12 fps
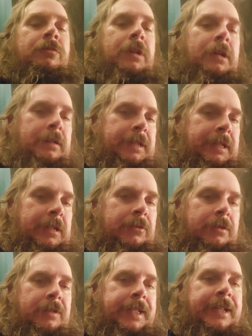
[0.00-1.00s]
Well, an
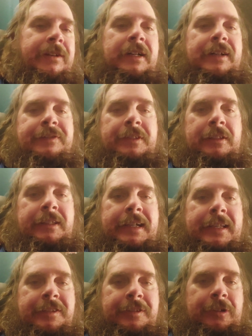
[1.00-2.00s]
hour later after the
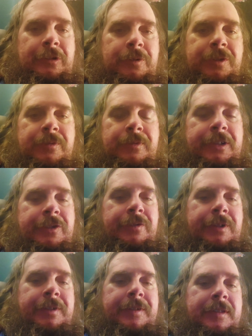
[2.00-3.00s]
last dose, which
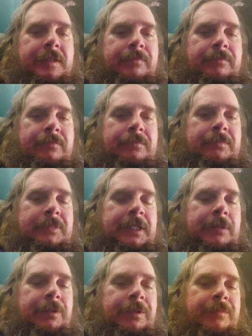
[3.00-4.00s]
was
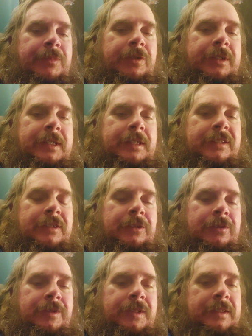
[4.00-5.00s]
double the morning's
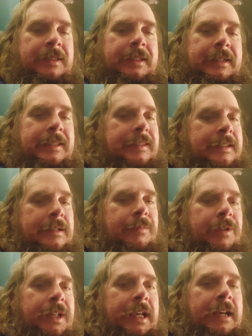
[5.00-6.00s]
dose, and like I said,
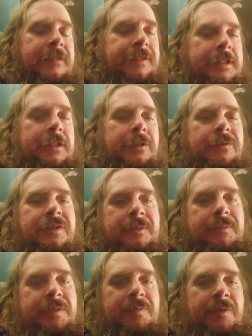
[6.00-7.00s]
about half the dose
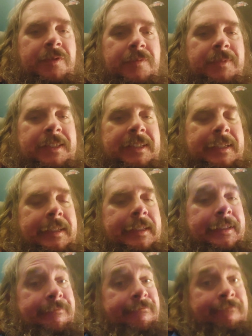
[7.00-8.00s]
I'm supposed to be
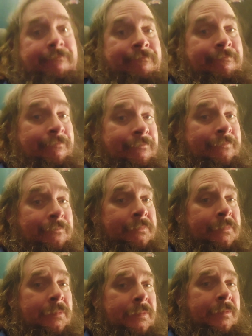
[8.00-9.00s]
taking.
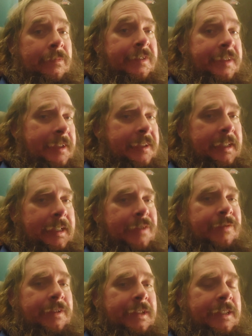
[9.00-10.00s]
Success
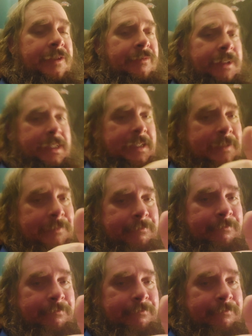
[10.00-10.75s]
for this week.